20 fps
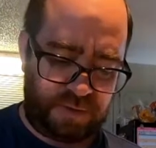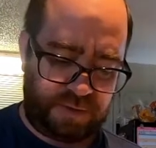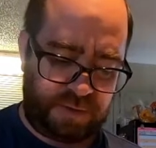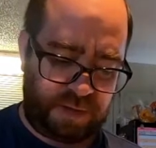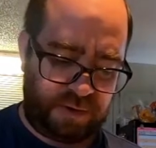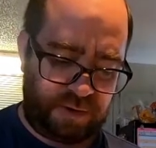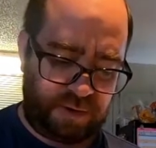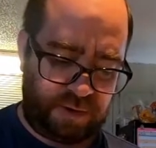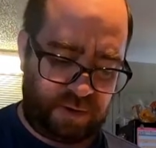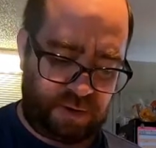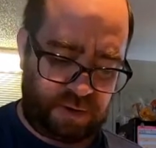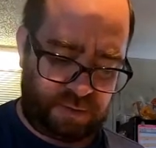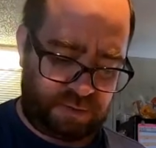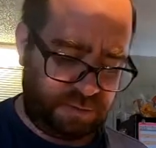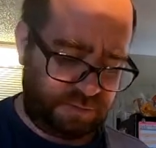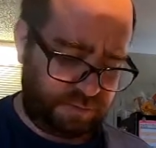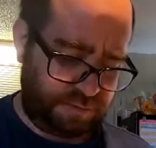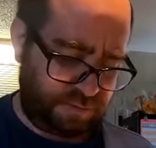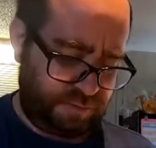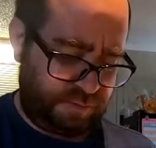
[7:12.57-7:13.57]
Get it
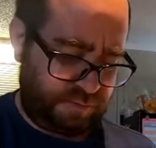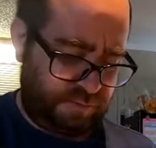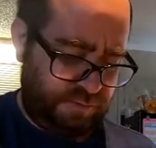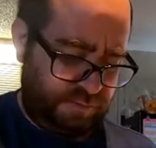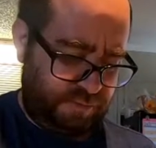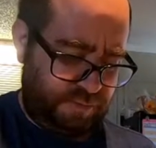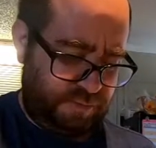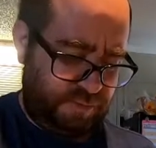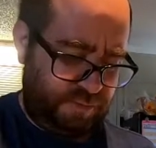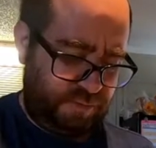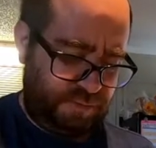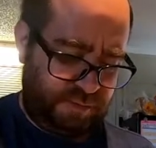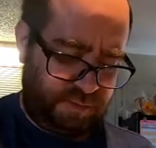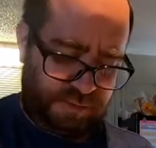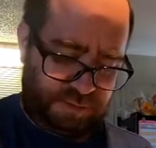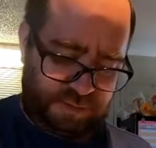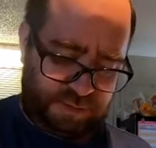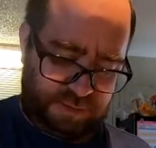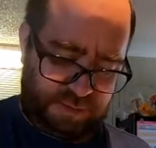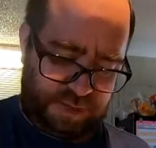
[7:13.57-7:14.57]
all
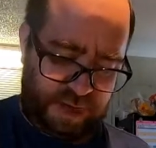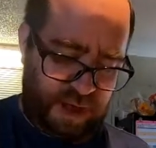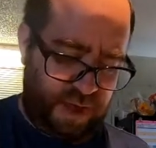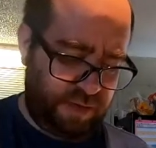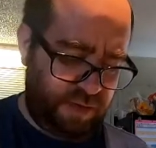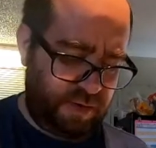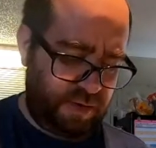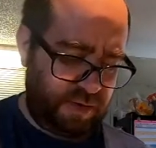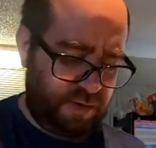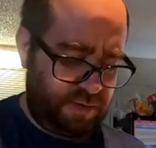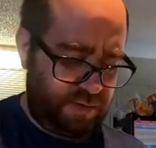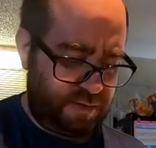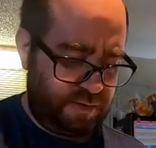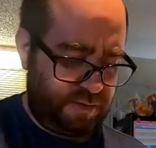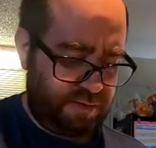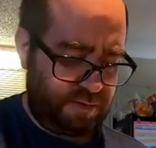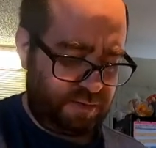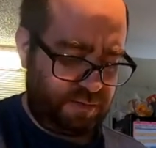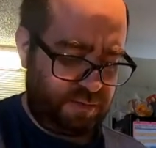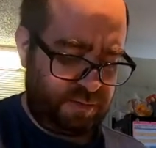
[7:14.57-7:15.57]
together.
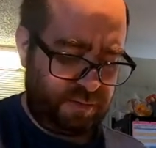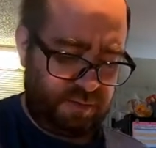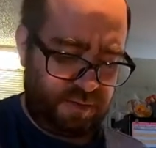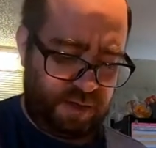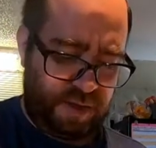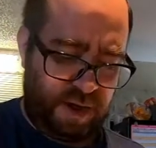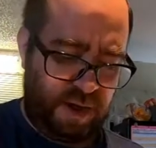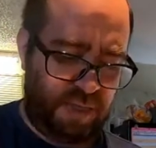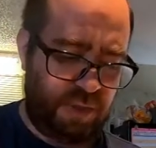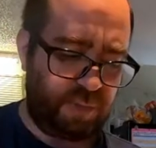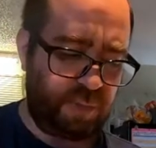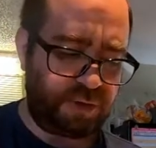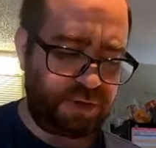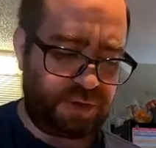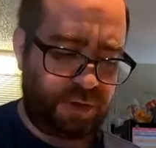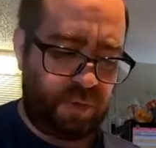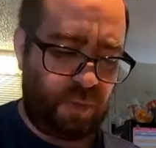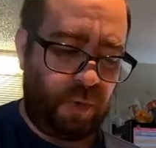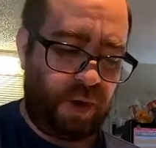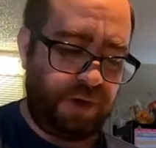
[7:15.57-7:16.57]
And then what
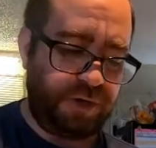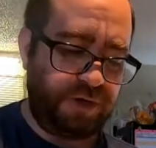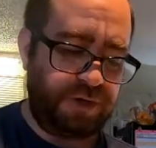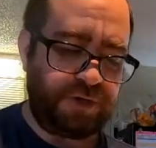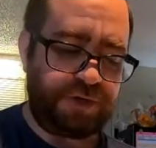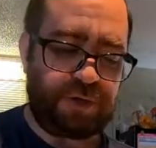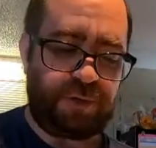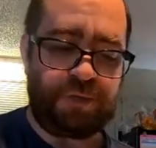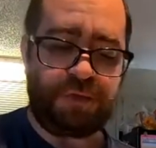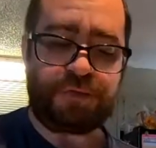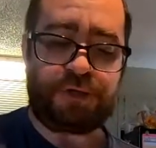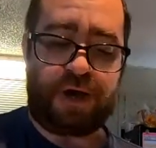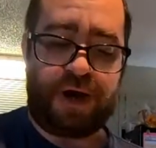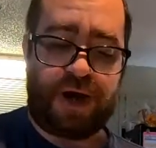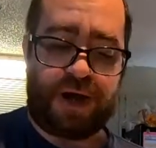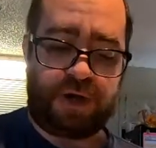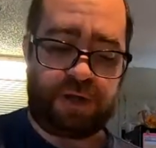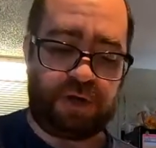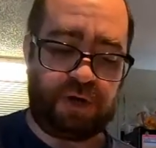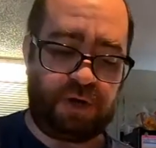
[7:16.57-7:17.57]
you're gonna want to do is you're gonna start
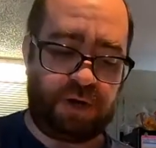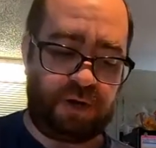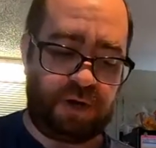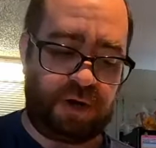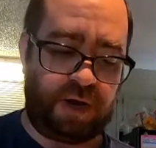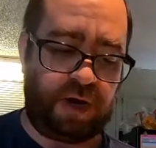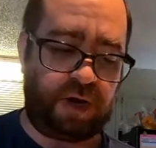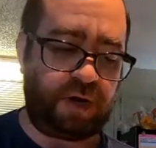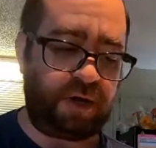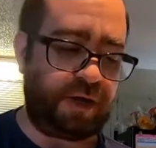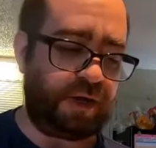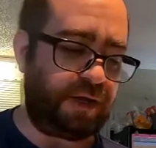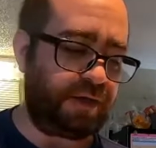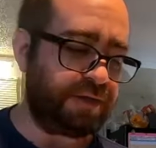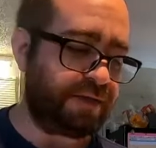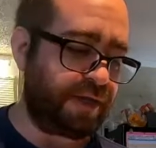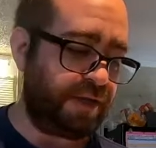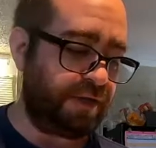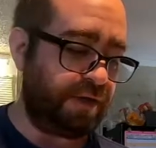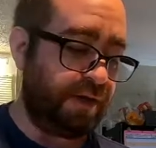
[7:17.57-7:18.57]
adding your
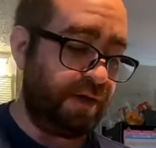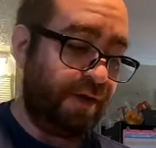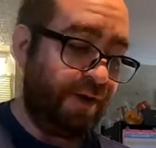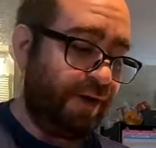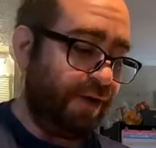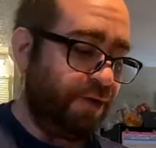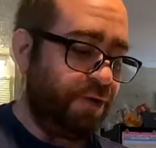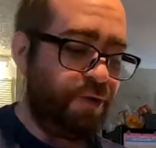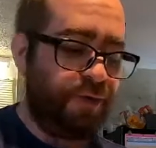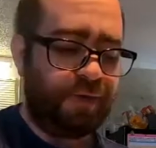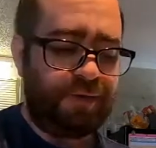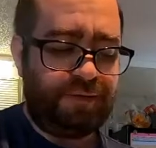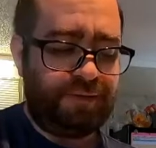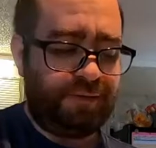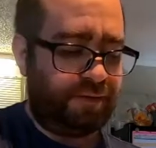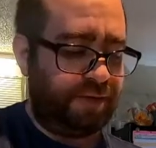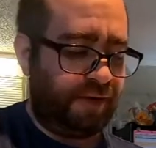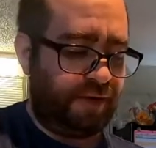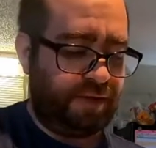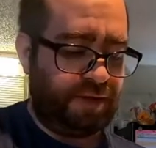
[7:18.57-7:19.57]
ingredients, and you
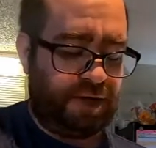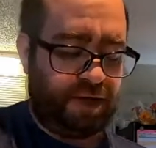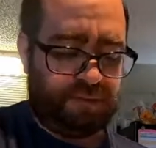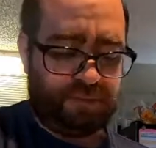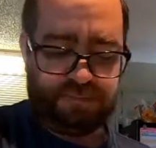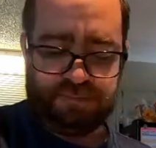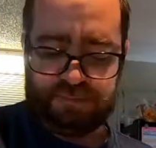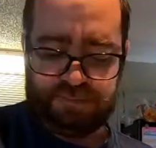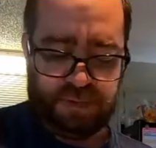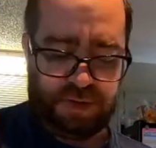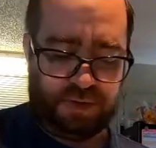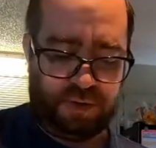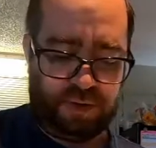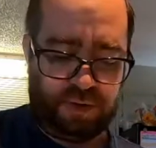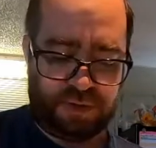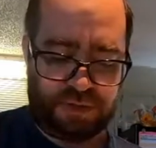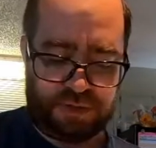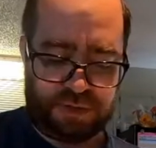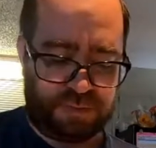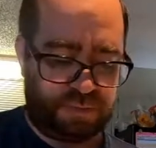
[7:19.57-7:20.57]
can, like, you know,
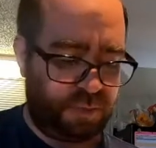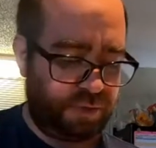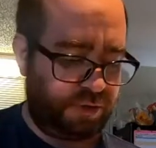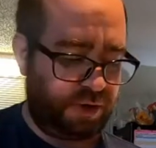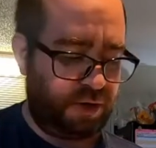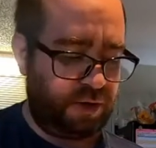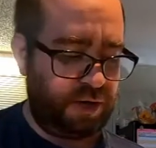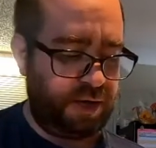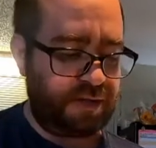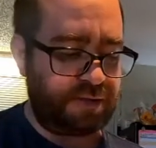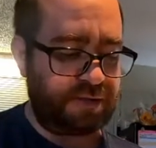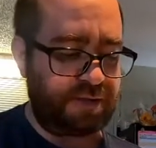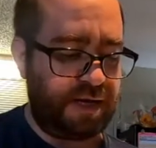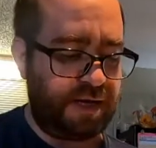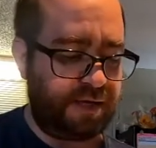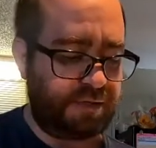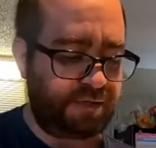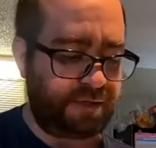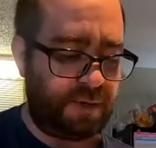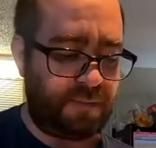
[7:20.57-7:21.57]
either just put the ingredients
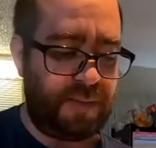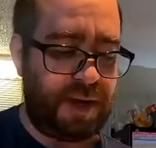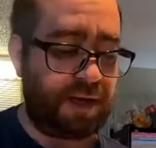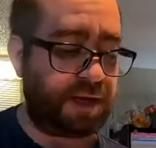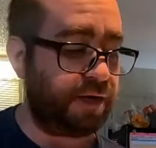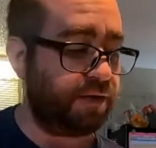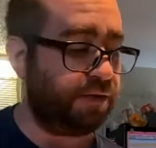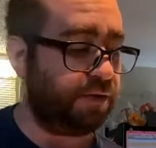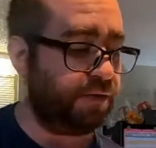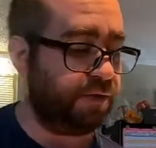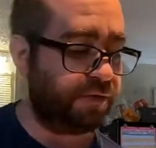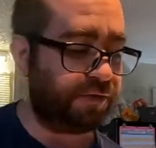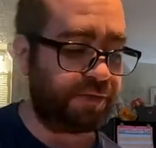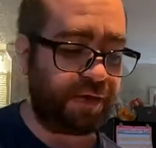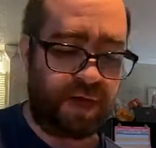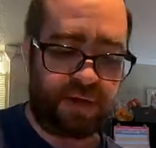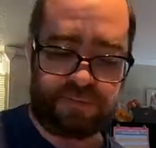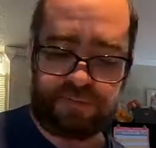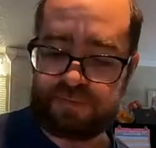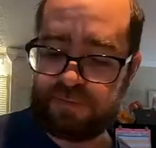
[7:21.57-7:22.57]
in and start making your
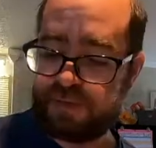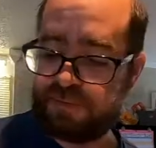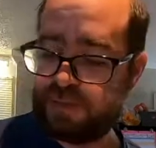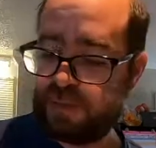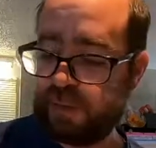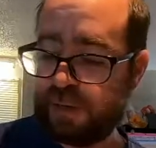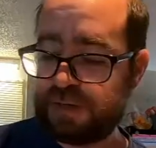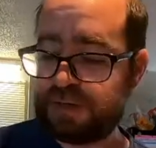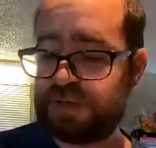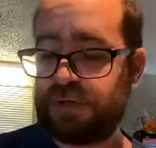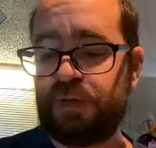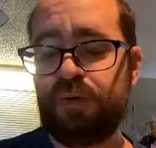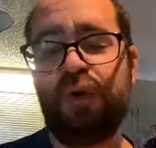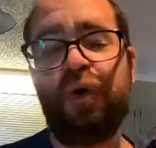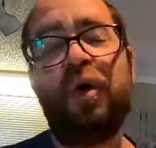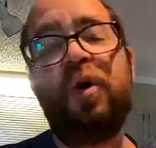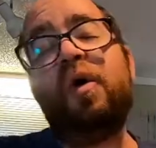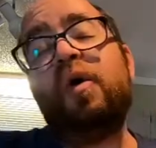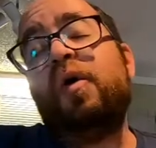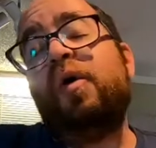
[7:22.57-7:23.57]
stuff if you want to,
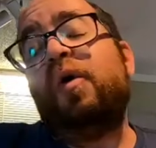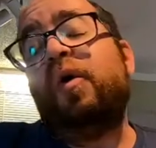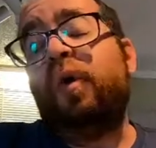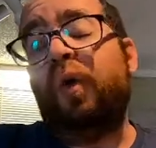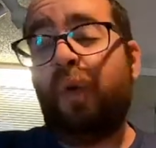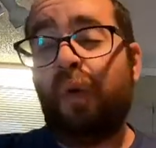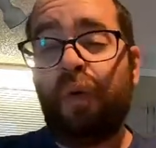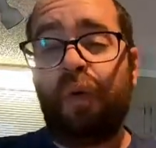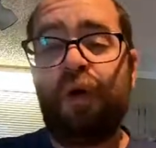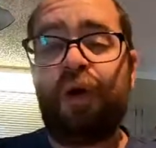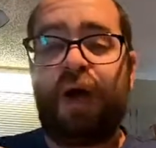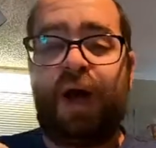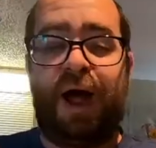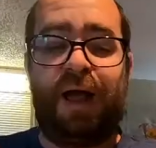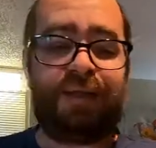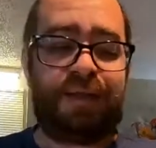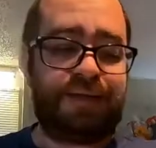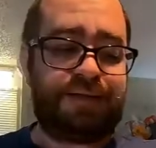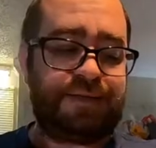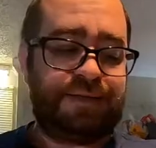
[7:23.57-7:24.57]
or I
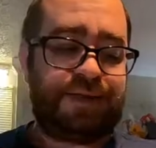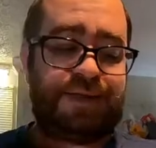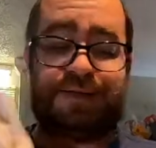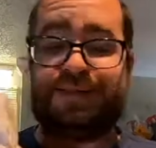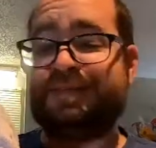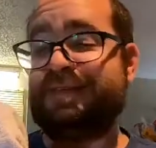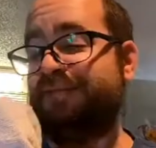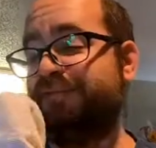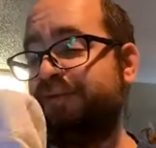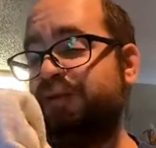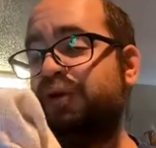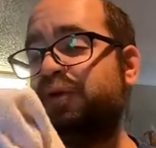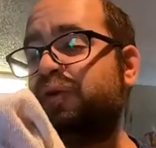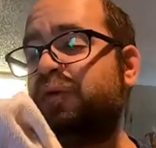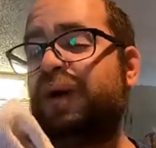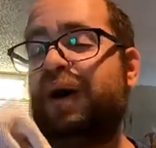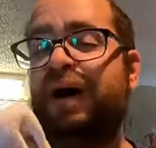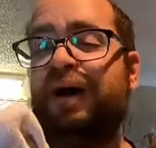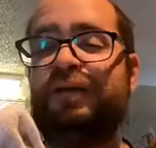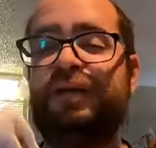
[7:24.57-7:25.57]
like to let it sit for a little
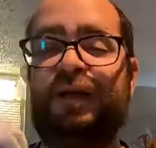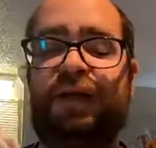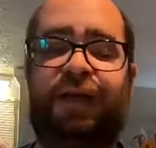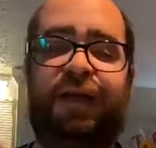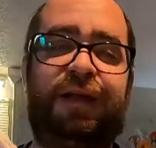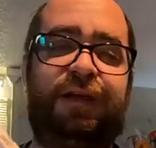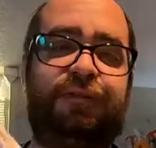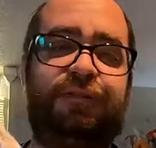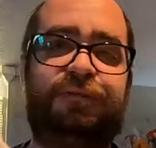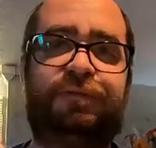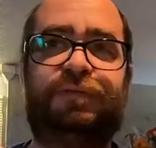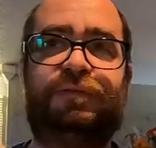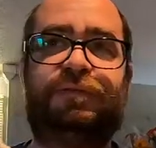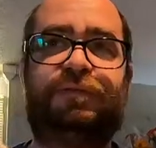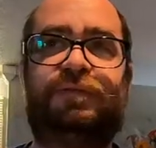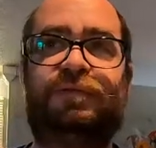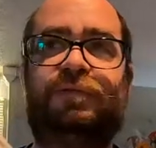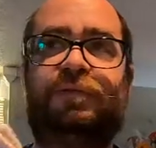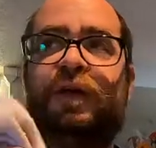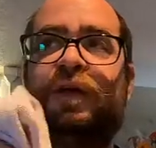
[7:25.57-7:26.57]
while, let it kind of,
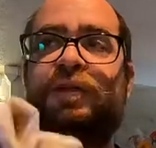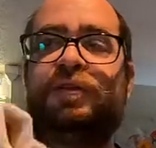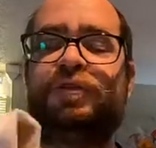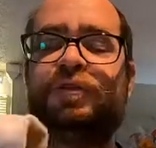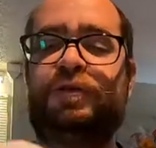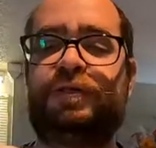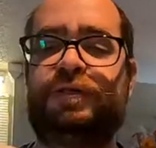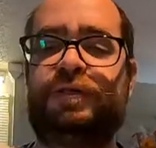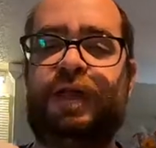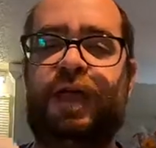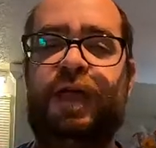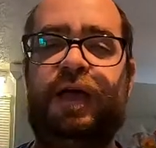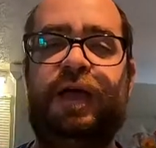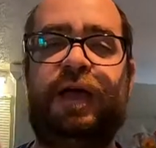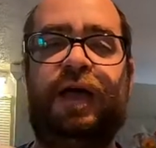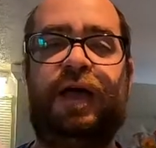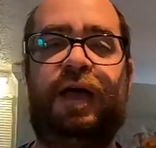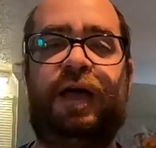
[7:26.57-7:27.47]
as you could say,